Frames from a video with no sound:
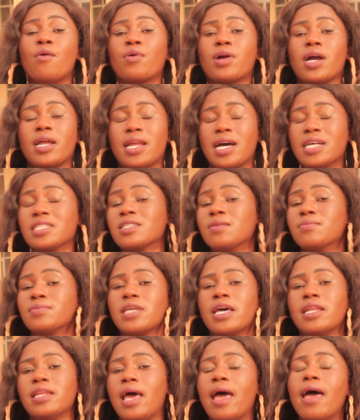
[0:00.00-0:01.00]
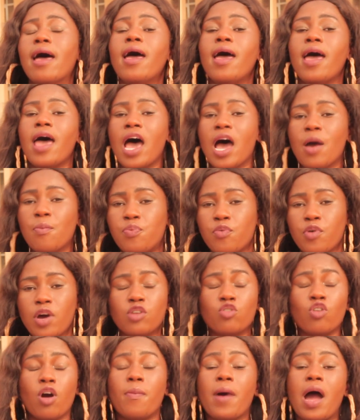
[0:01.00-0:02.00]
who can ask them then? Every
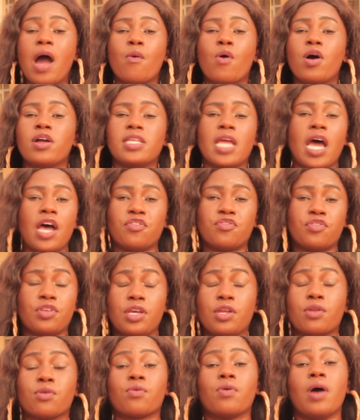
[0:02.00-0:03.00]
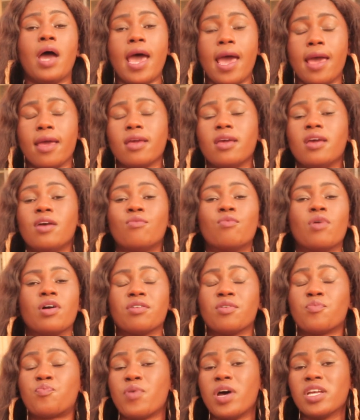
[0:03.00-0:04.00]
word about 1 year, she no, eh?
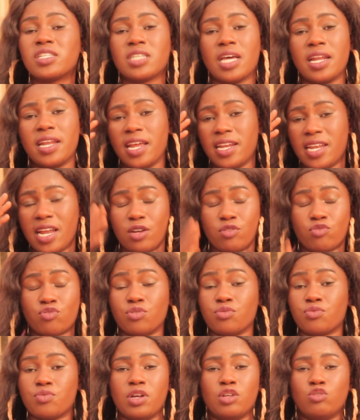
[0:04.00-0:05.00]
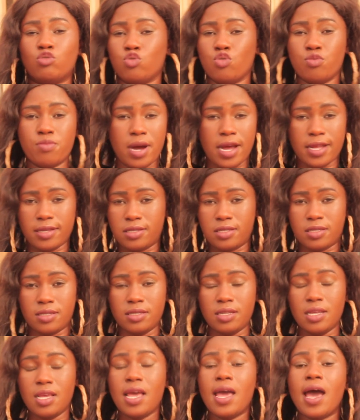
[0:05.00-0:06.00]
One pressure on that dinner shouldn't create too much.
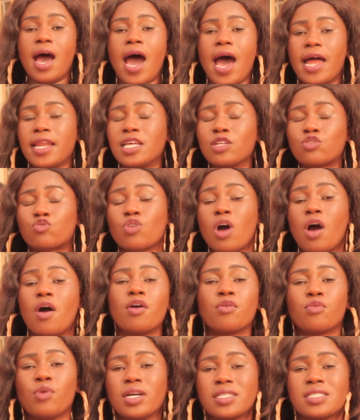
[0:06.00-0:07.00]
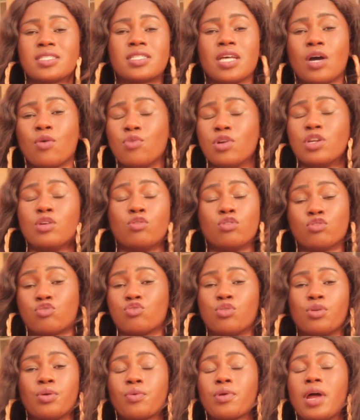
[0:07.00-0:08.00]
I didn't swear on was a second who
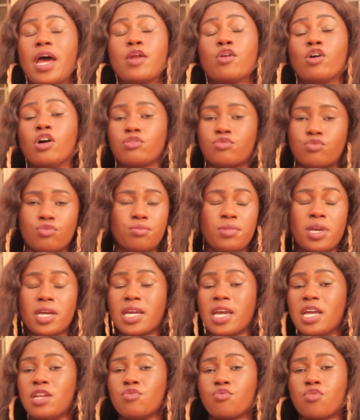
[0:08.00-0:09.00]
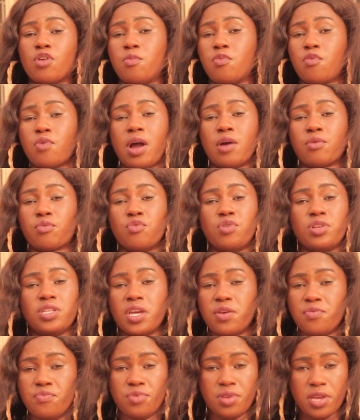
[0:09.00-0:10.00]
soon cried also, make any crumb crack when
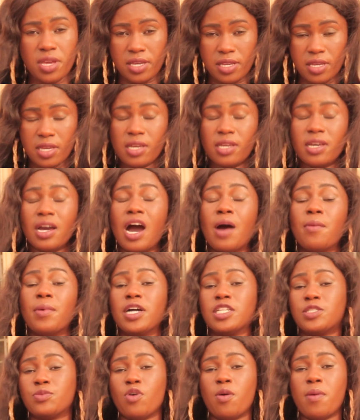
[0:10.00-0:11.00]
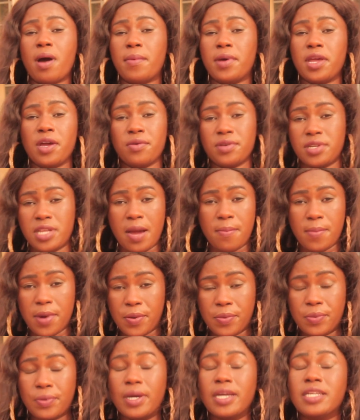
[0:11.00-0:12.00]
you ye. How much will I buy all the
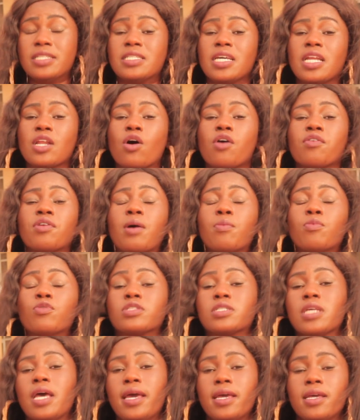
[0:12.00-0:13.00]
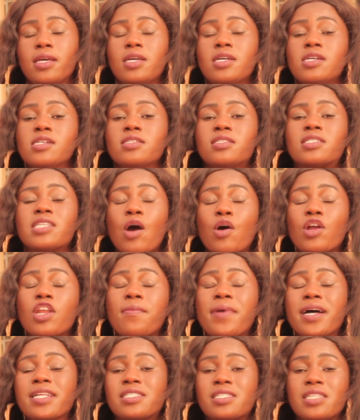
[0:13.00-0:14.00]
amount? It's an honor for say. So
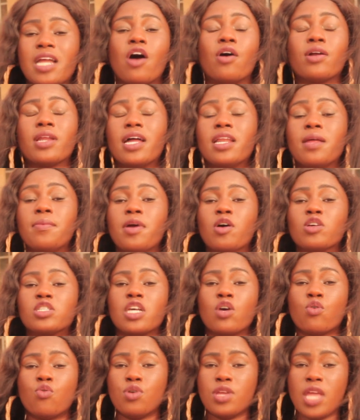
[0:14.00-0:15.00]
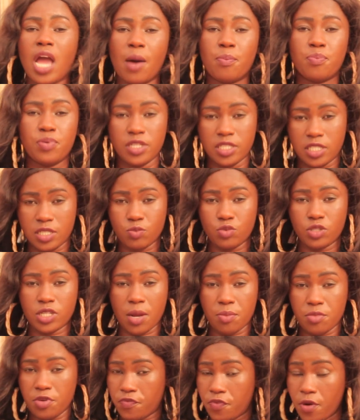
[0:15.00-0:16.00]
the bets now, and I'll be on so good yard pinching with
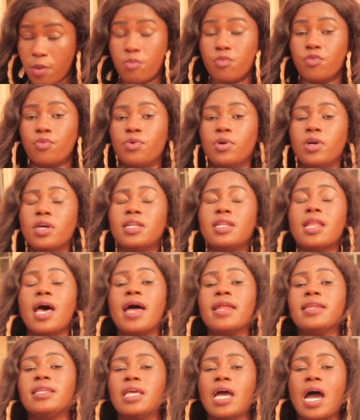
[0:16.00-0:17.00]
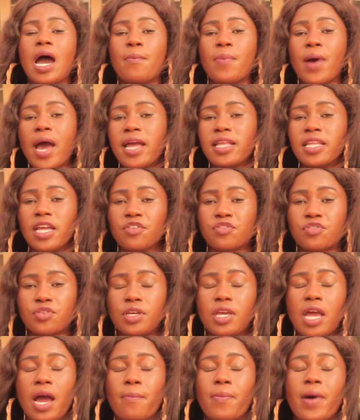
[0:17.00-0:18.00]
them from. Nanny, I buy in your
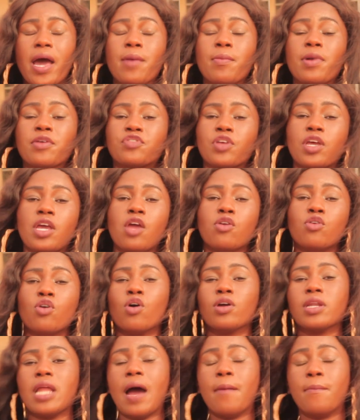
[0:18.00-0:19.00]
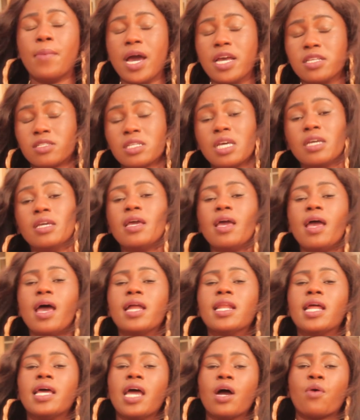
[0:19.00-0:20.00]
say, I buy my share you own, I buy say,
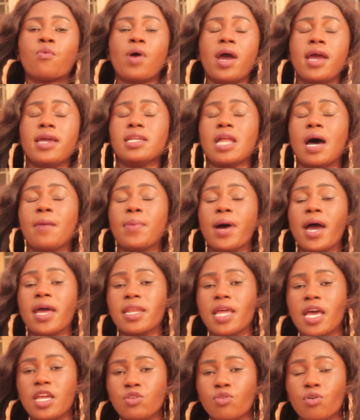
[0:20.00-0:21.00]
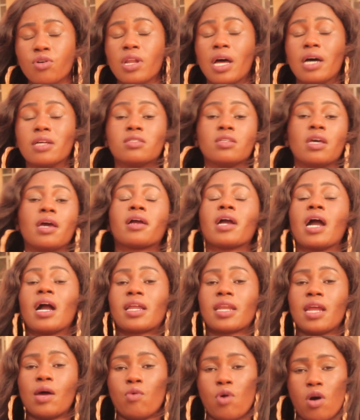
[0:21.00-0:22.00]
and a young queen, I buy in you and I say,
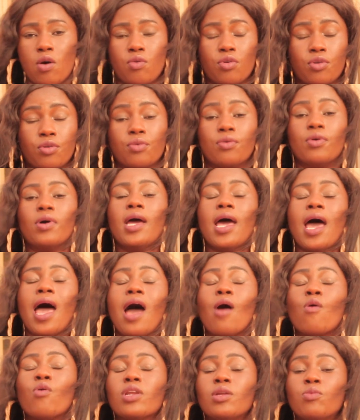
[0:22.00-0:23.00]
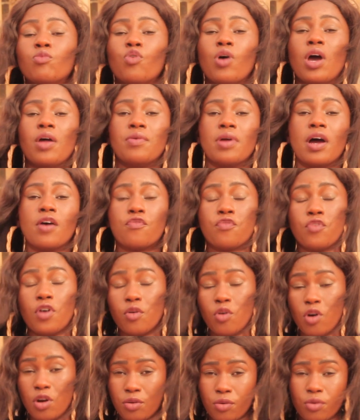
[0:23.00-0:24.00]
Cacre won't honor. I wouldn't worry of
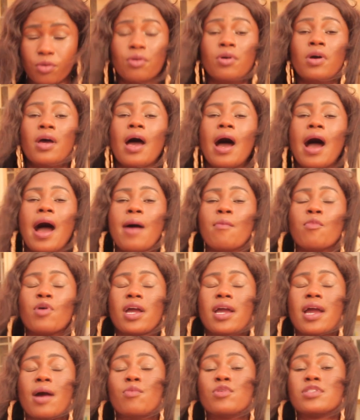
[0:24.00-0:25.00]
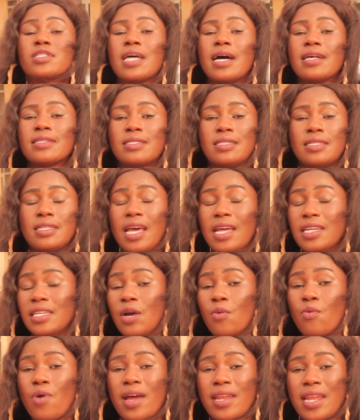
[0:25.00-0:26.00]
for honor. I'm going to come and say, Nanny,
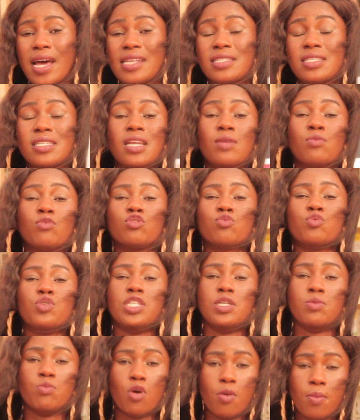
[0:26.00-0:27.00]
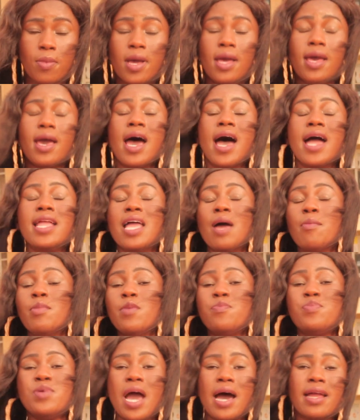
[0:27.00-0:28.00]
your quina said, Miss Winnie move. And
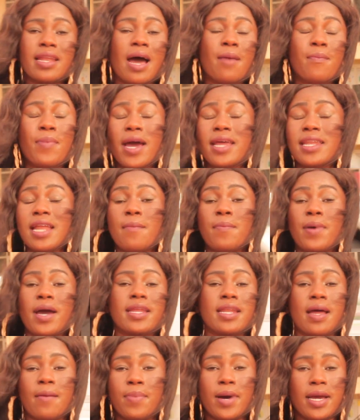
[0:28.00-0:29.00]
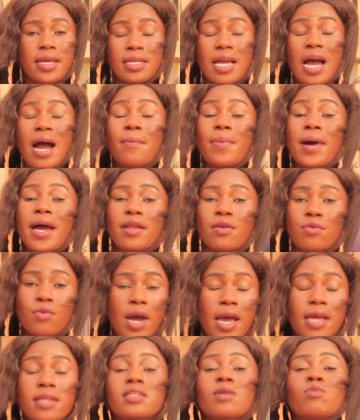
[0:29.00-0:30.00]
every beer, I buy in a
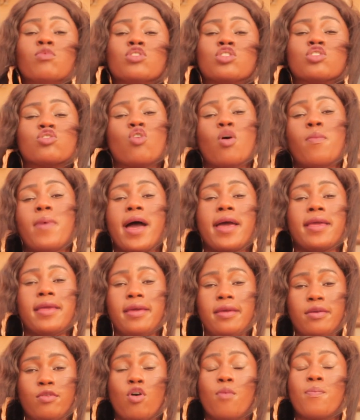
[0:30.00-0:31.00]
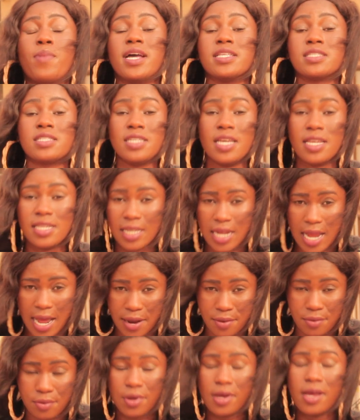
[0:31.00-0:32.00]
way, you mutin or buy it, or by seeing an
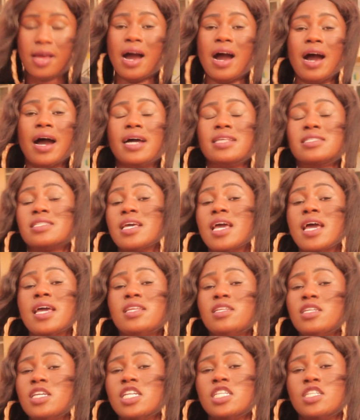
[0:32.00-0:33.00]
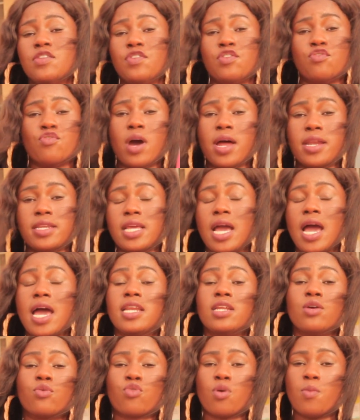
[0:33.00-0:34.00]
animal. I say any individual idea,
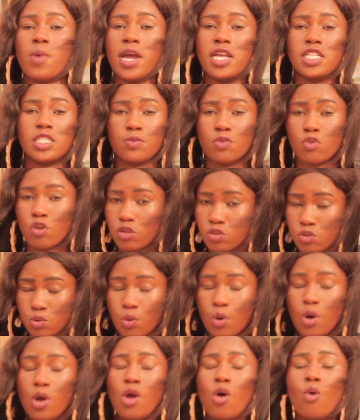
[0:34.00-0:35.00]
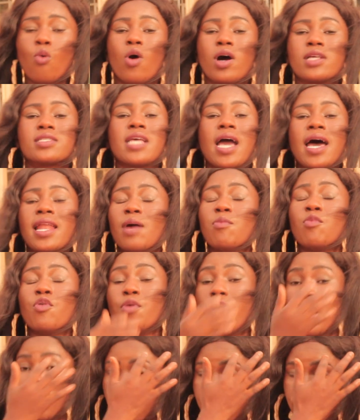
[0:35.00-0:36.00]
any promoting or so. Was the animal
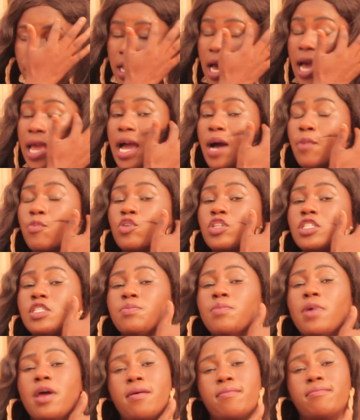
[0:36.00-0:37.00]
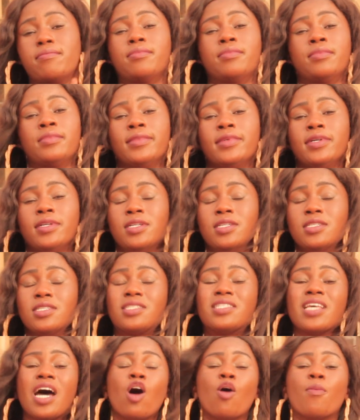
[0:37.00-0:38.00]
roughy, I abroach ma'am.
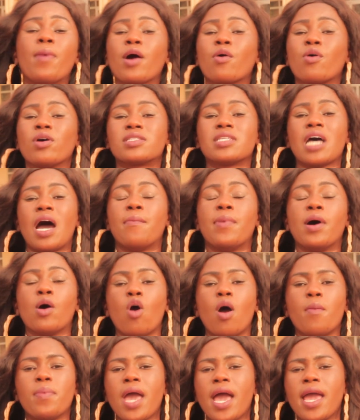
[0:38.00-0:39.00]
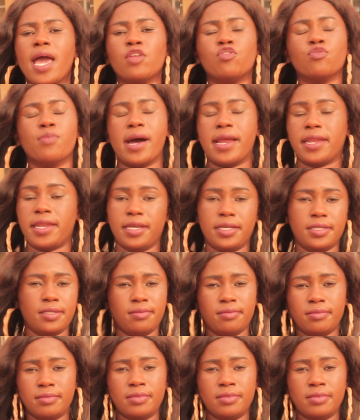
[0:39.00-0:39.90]
So back was up, but what be I had by